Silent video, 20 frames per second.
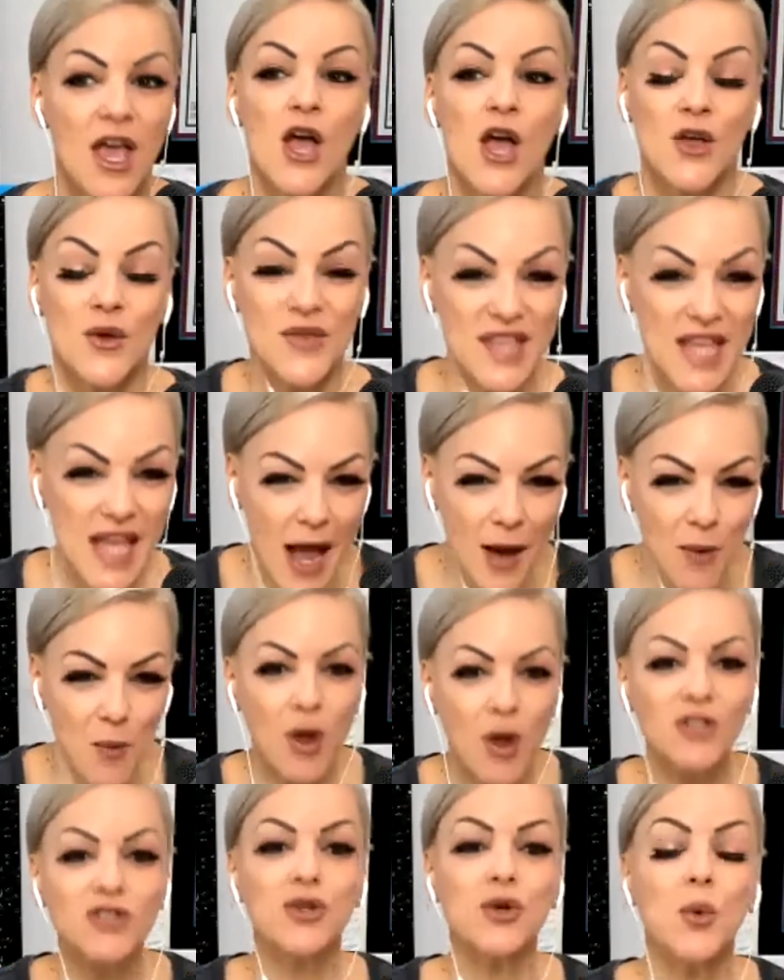You see, I
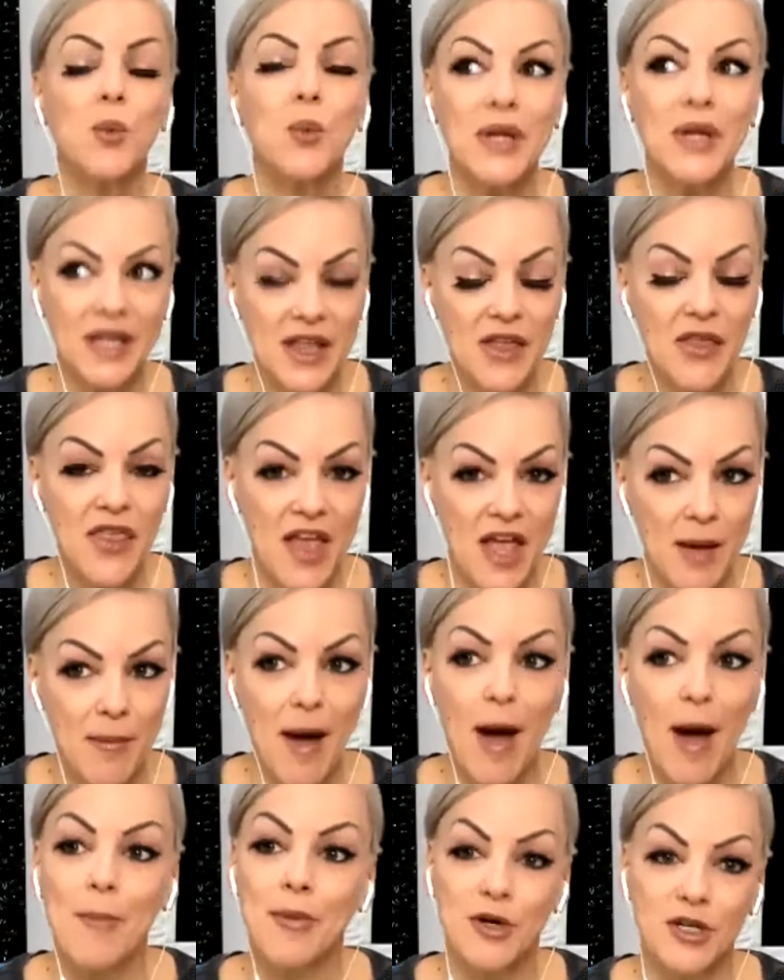want you to really think
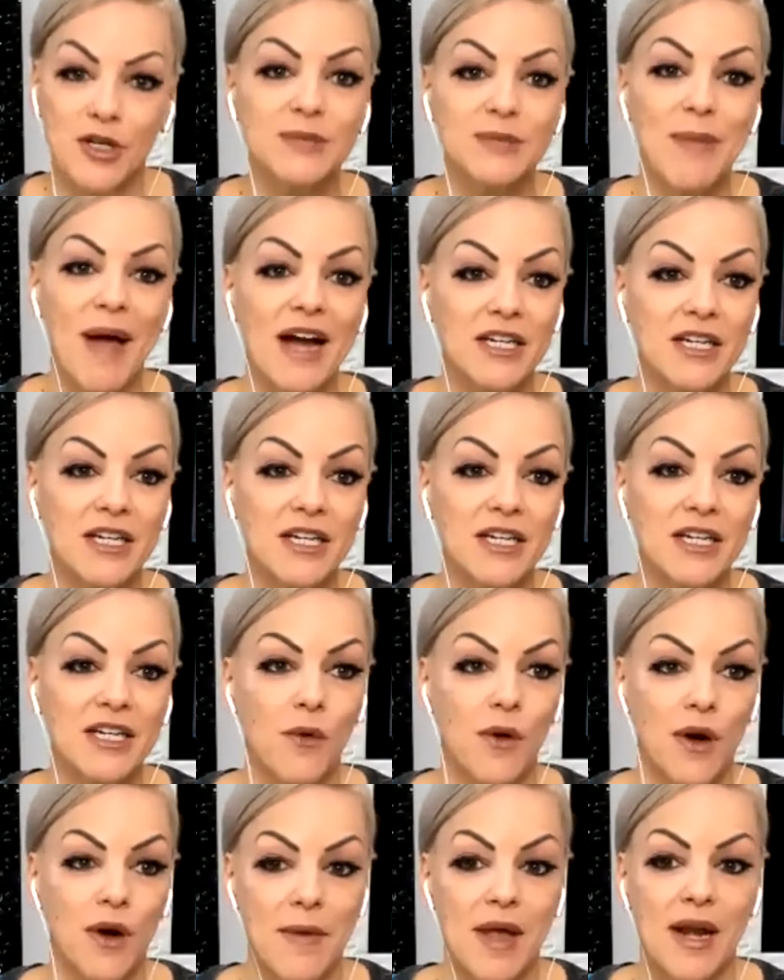about perspective for
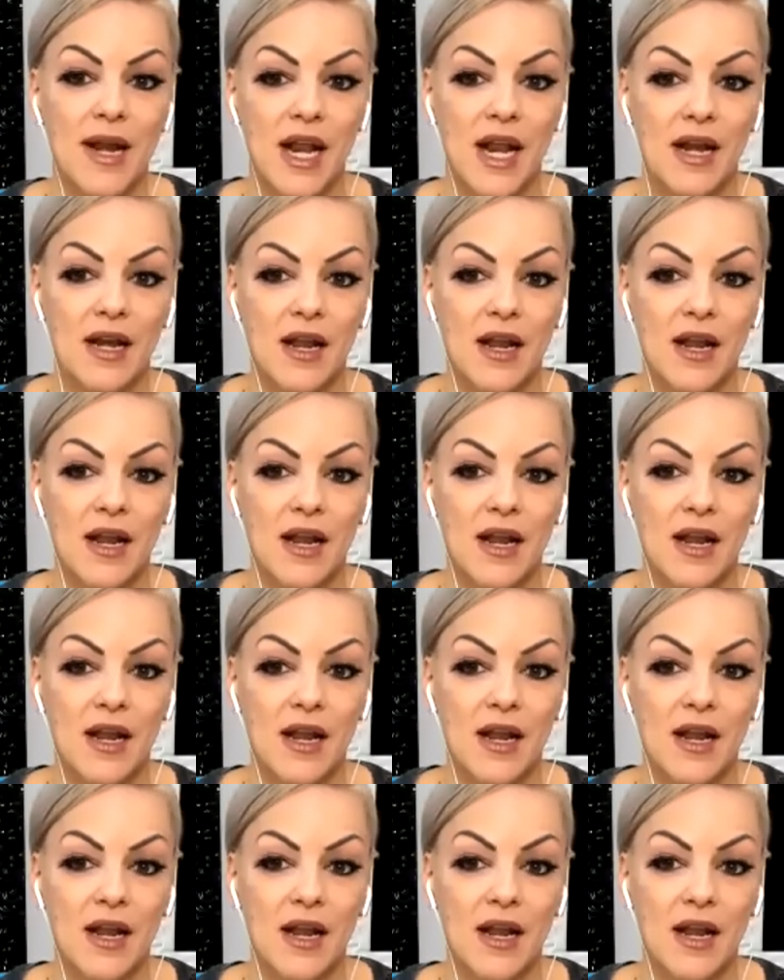a minute.